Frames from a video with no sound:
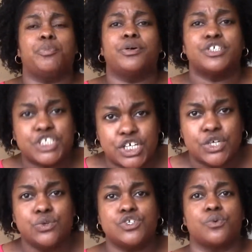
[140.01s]
pushing
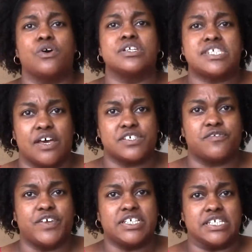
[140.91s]
you towards
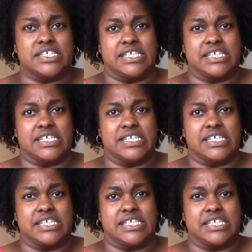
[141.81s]
self-sufficiency.